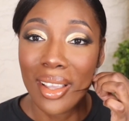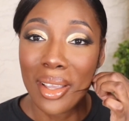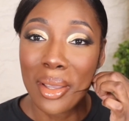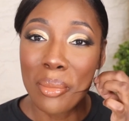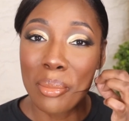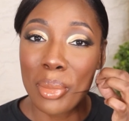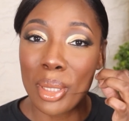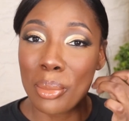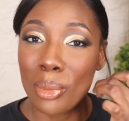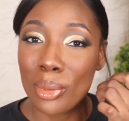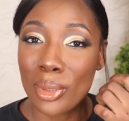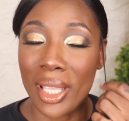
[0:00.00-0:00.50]

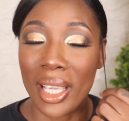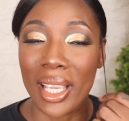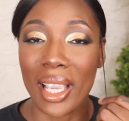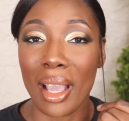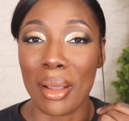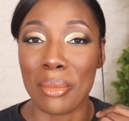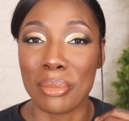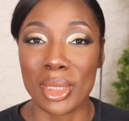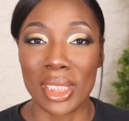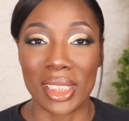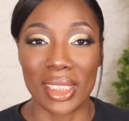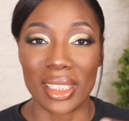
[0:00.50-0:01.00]
people think
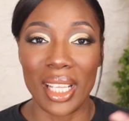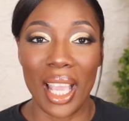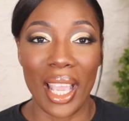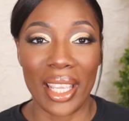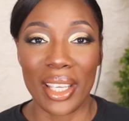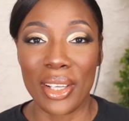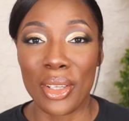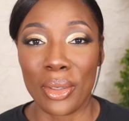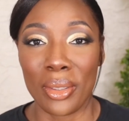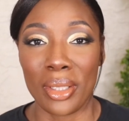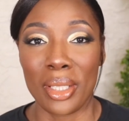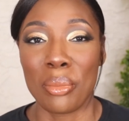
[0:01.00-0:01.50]
I'm just not
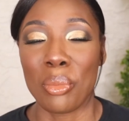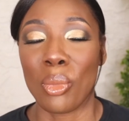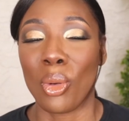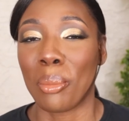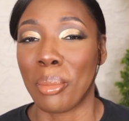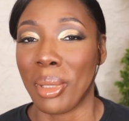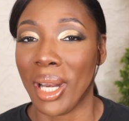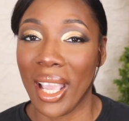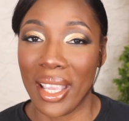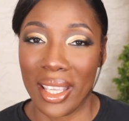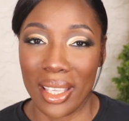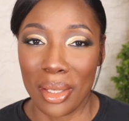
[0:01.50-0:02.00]
here anymore,
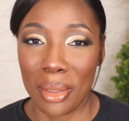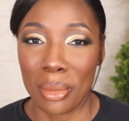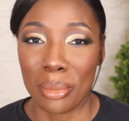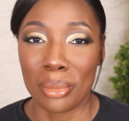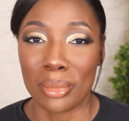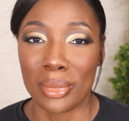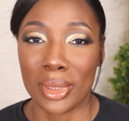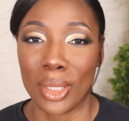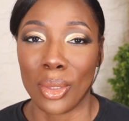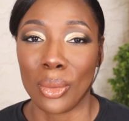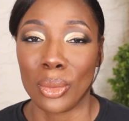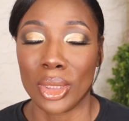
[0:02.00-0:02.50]
but I
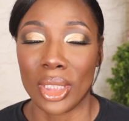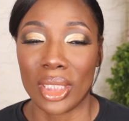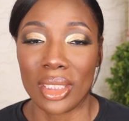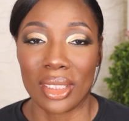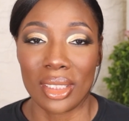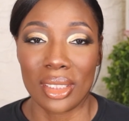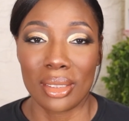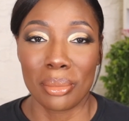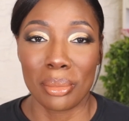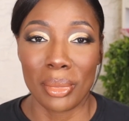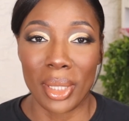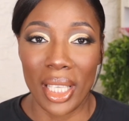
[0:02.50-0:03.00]
am. So
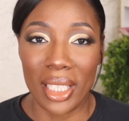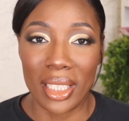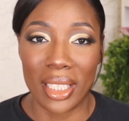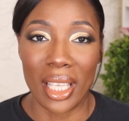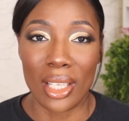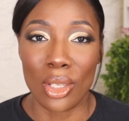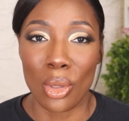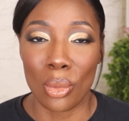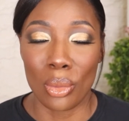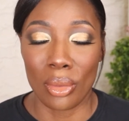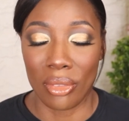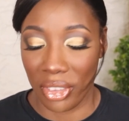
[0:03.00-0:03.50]
just hit
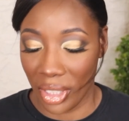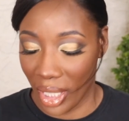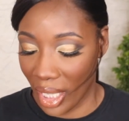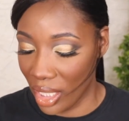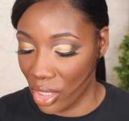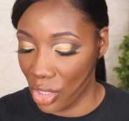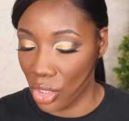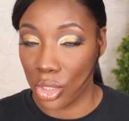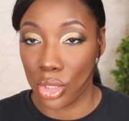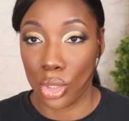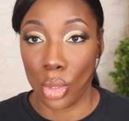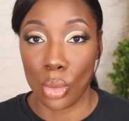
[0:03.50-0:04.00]
that
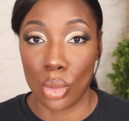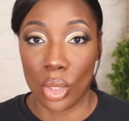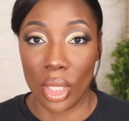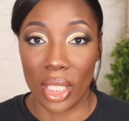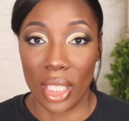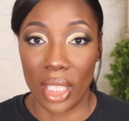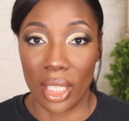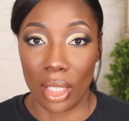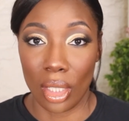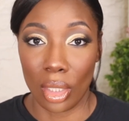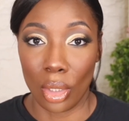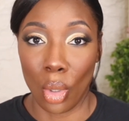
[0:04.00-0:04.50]
notification so you could
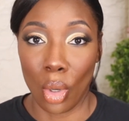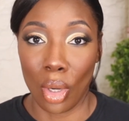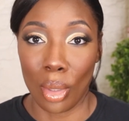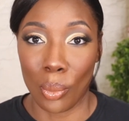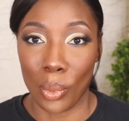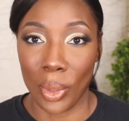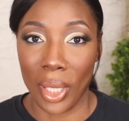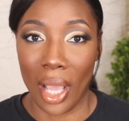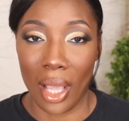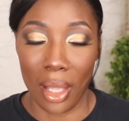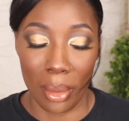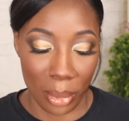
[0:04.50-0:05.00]
get an alarm
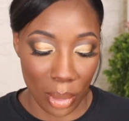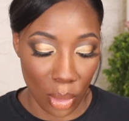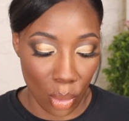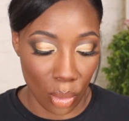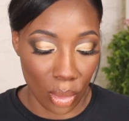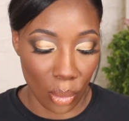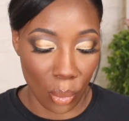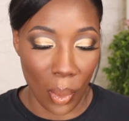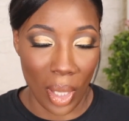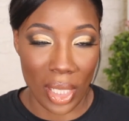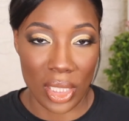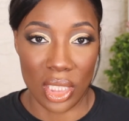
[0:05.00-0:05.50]
when I upload
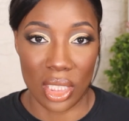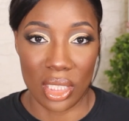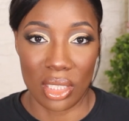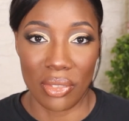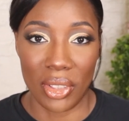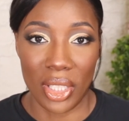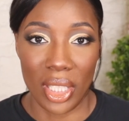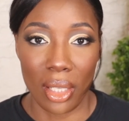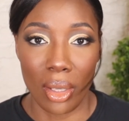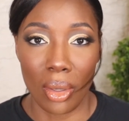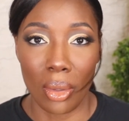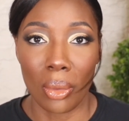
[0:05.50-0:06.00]
and watch this
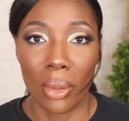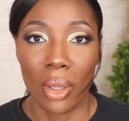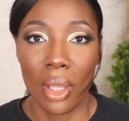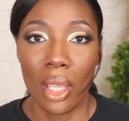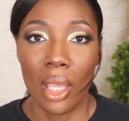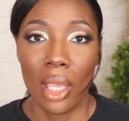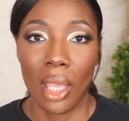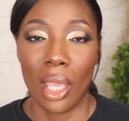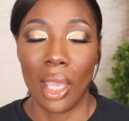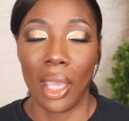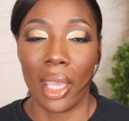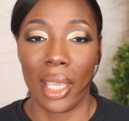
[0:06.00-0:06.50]
video.
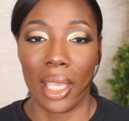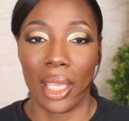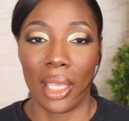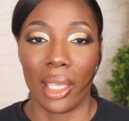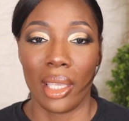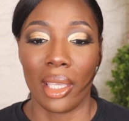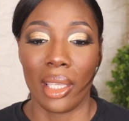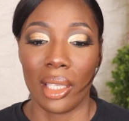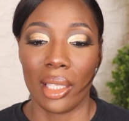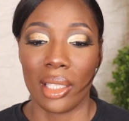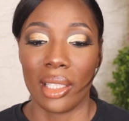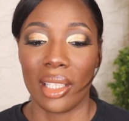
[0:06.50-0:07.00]

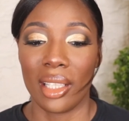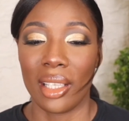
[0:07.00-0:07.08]
And